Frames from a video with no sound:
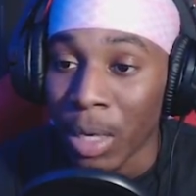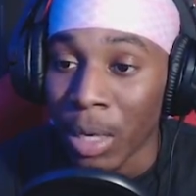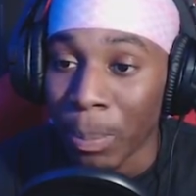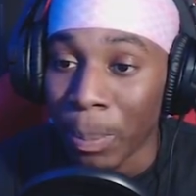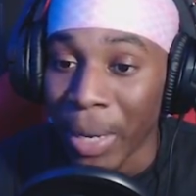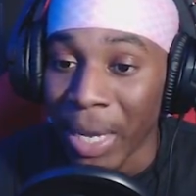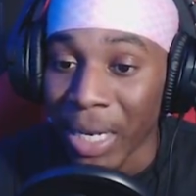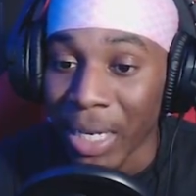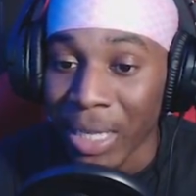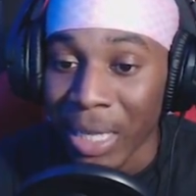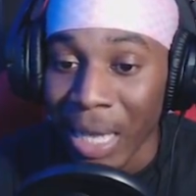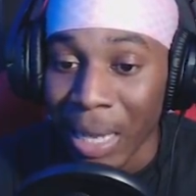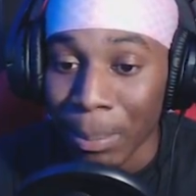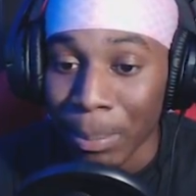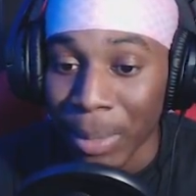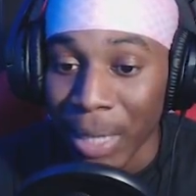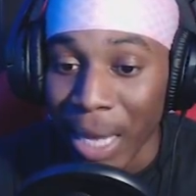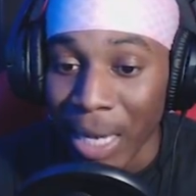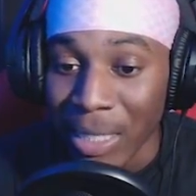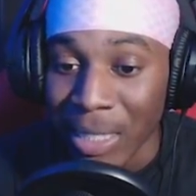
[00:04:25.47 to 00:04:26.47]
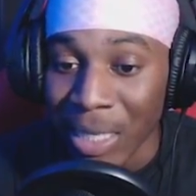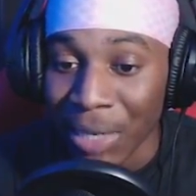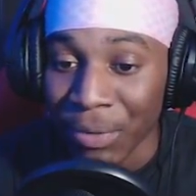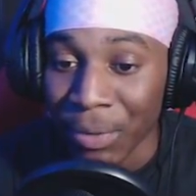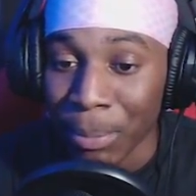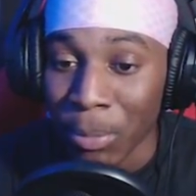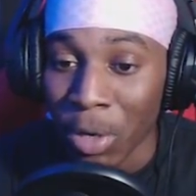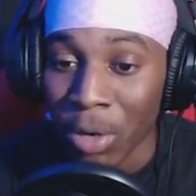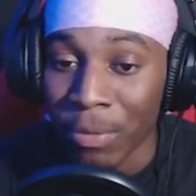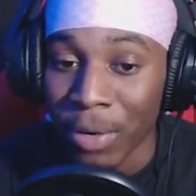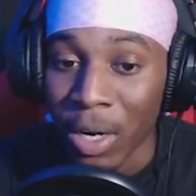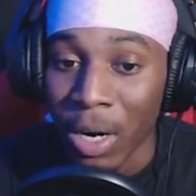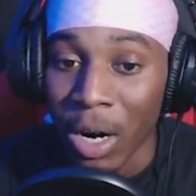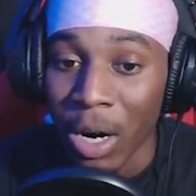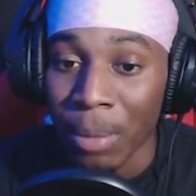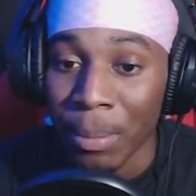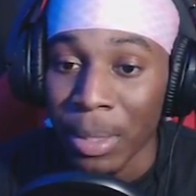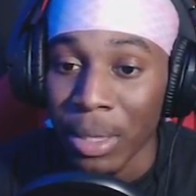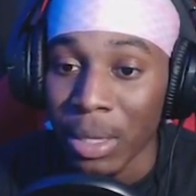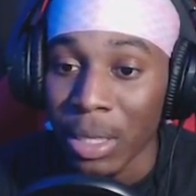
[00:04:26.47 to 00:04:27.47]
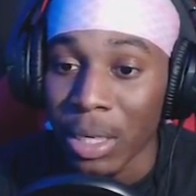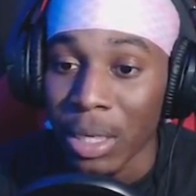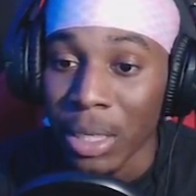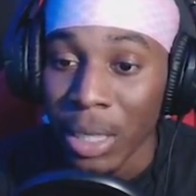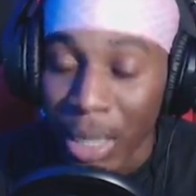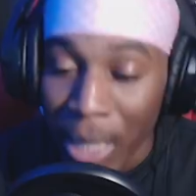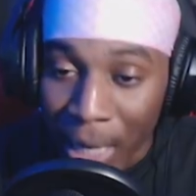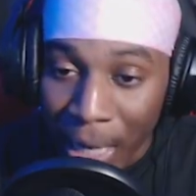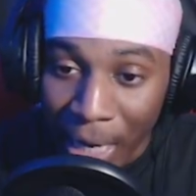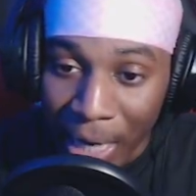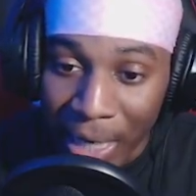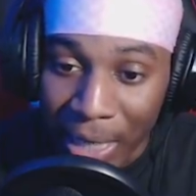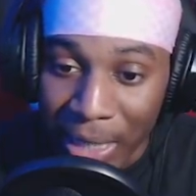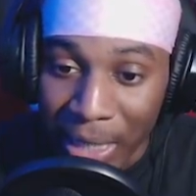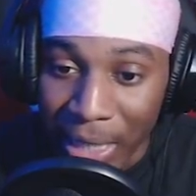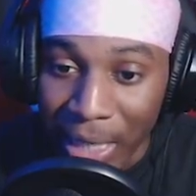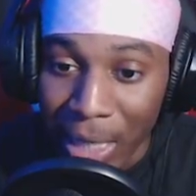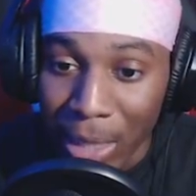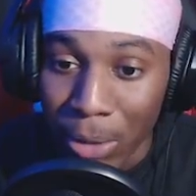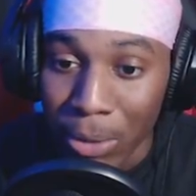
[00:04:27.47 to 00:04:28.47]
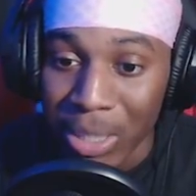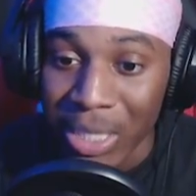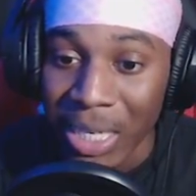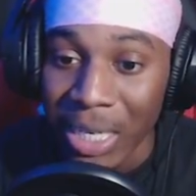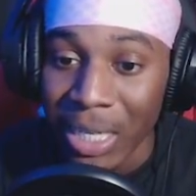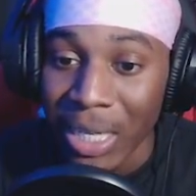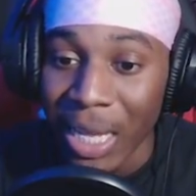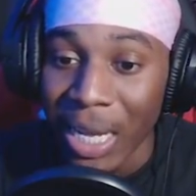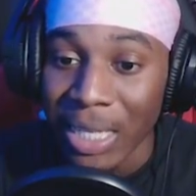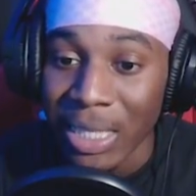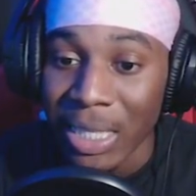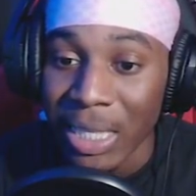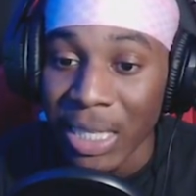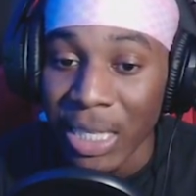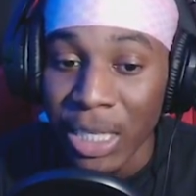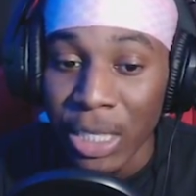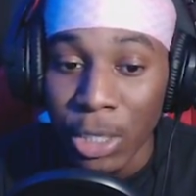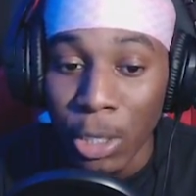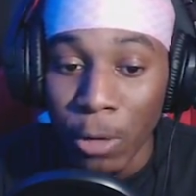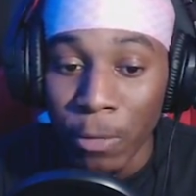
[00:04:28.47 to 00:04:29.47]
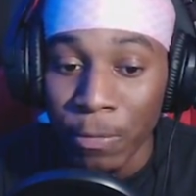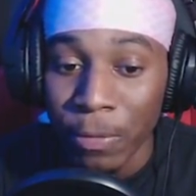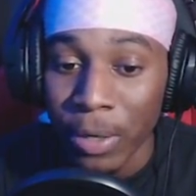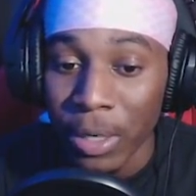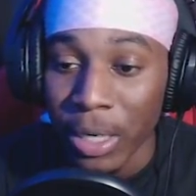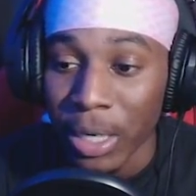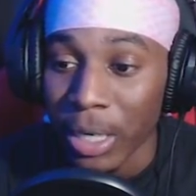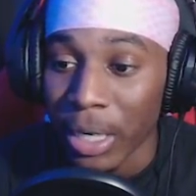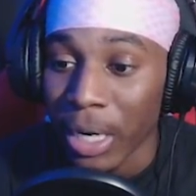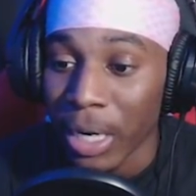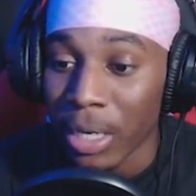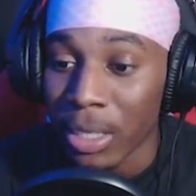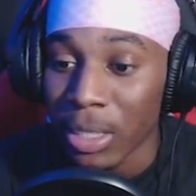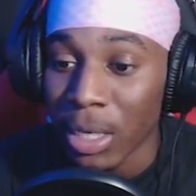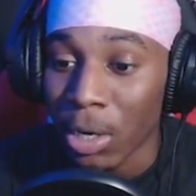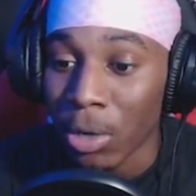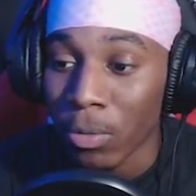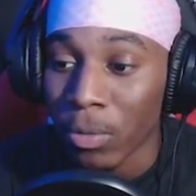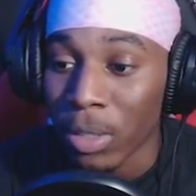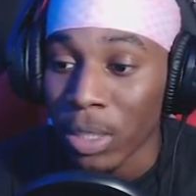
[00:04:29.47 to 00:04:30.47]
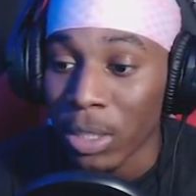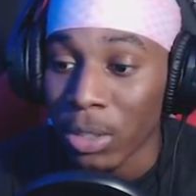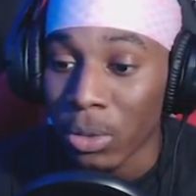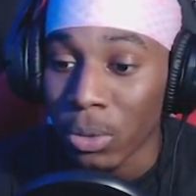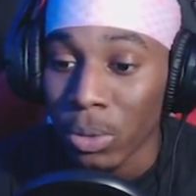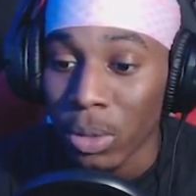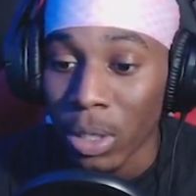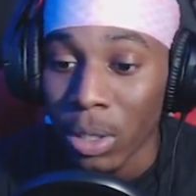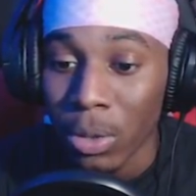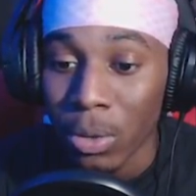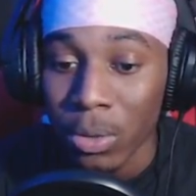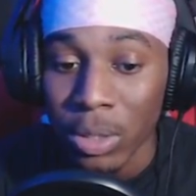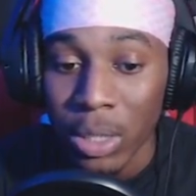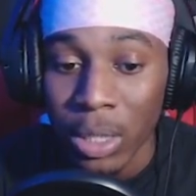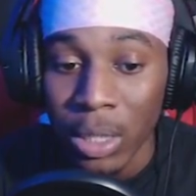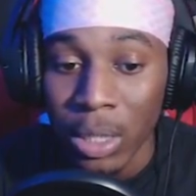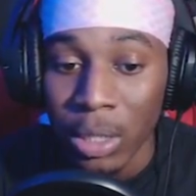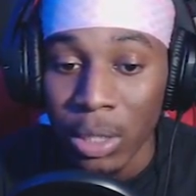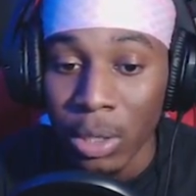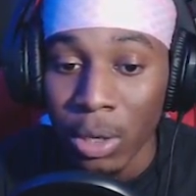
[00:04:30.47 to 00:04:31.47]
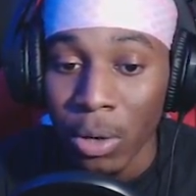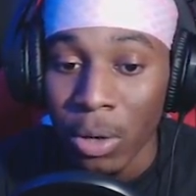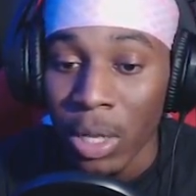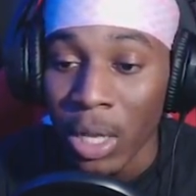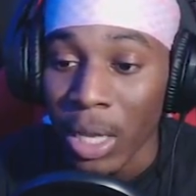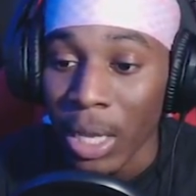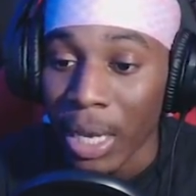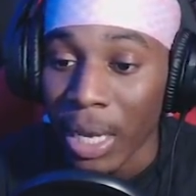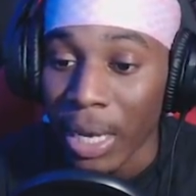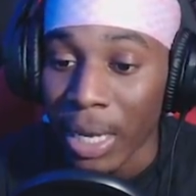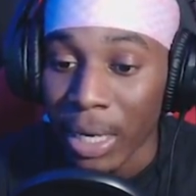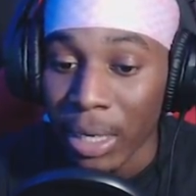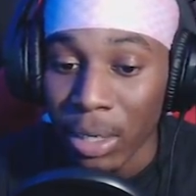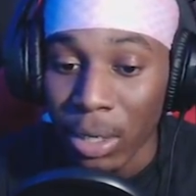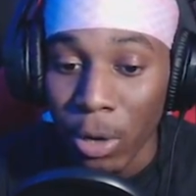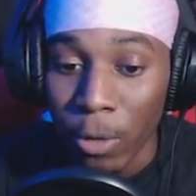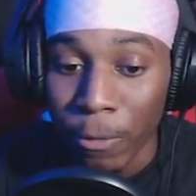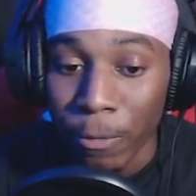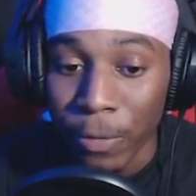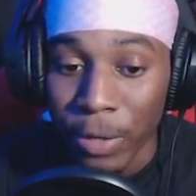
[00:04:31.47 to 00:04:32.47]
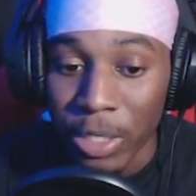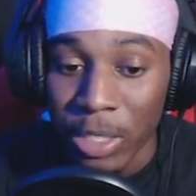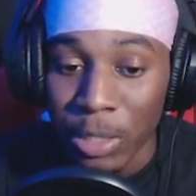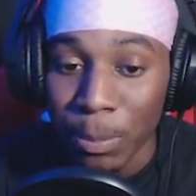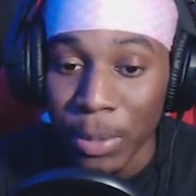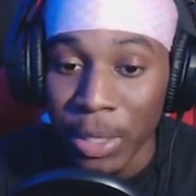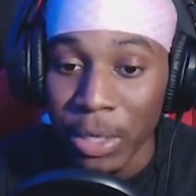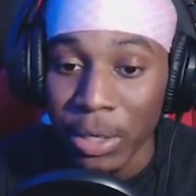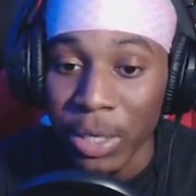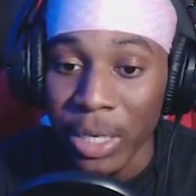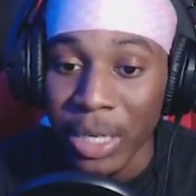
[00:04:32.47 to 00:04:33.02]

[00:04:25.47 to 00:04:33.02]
painted that black to give it more of a carbon look. I got the yellow tail lights here, no front canaries, I don't really do those, no front splitter